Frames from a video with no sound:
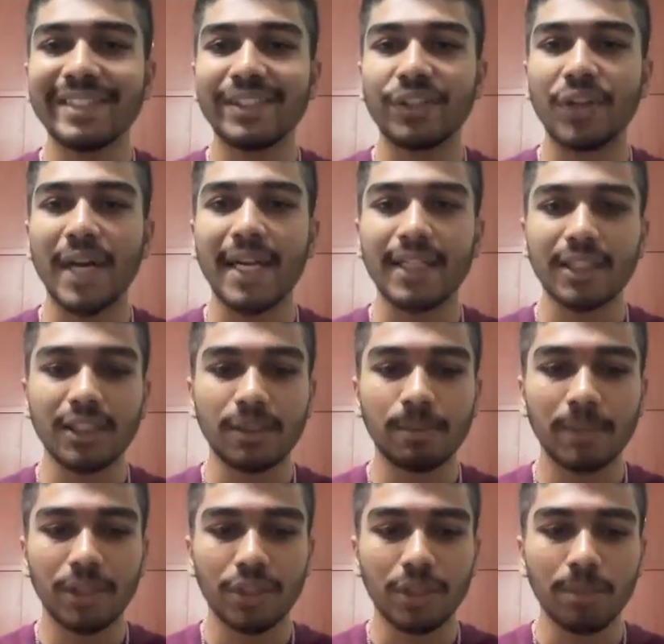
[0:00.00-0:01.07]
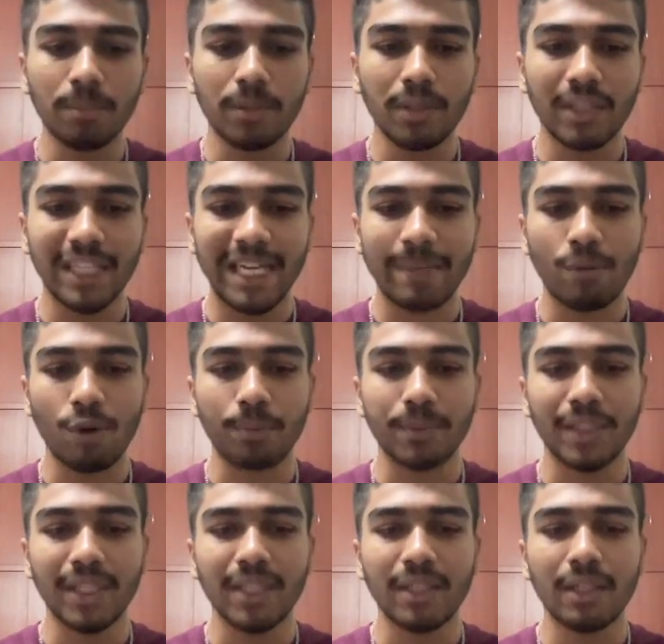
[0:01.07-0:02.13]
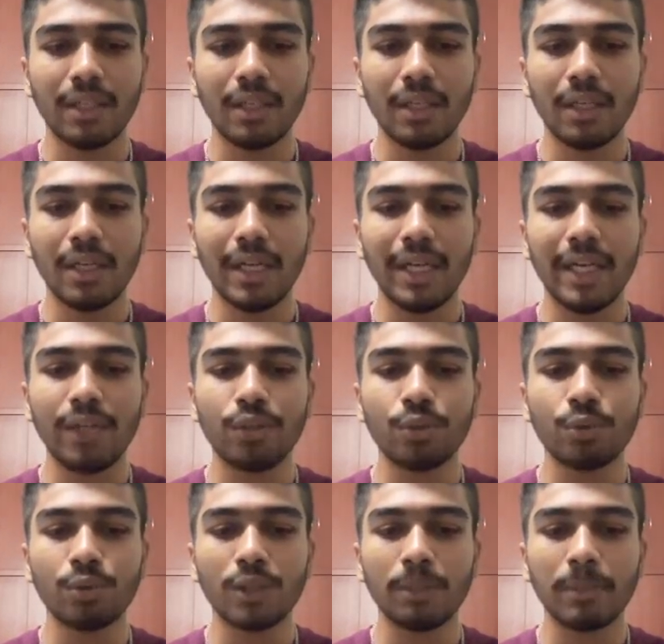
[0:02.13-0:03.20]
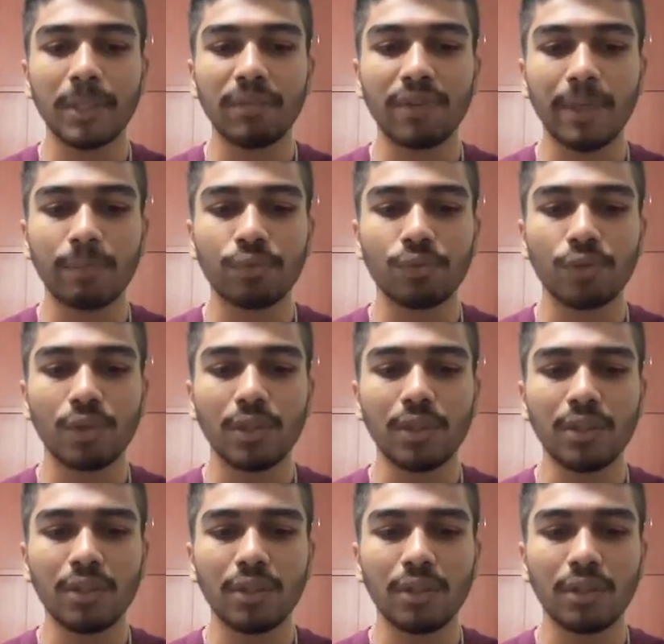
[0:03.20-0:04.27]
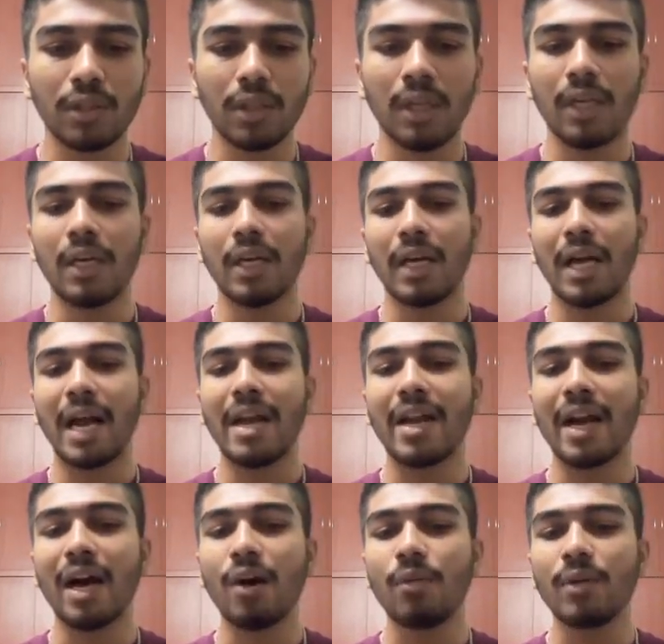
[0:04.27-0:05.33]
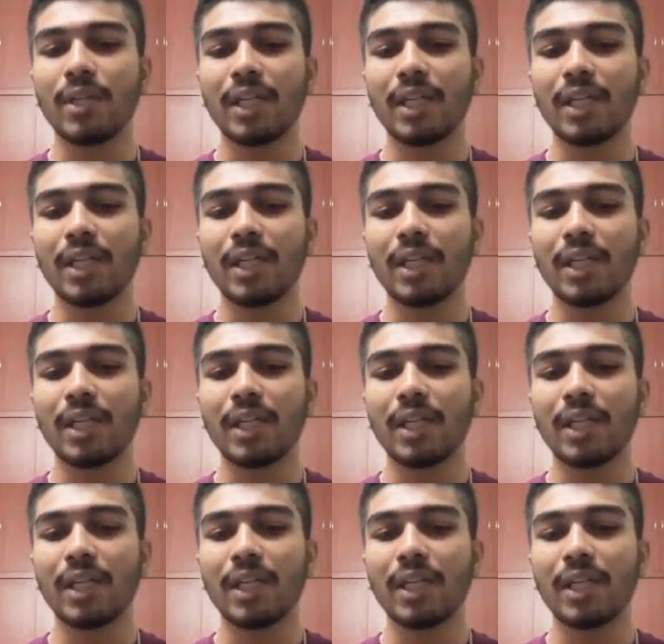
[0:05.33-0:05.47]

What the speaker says: drag this bishop game object into the prefabs folder, and now it